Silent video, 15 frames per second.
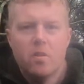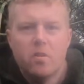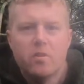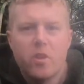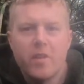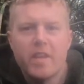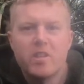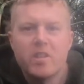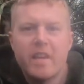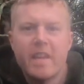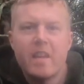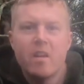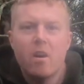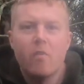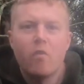So this
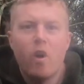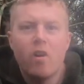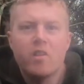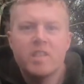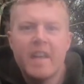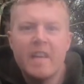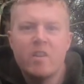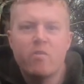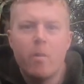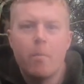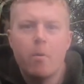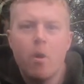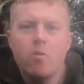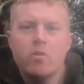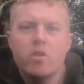year I've got a change of
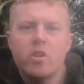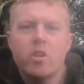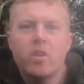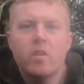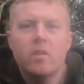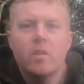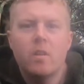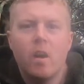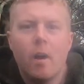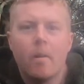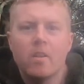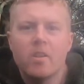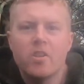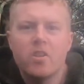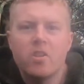approach. I'm going to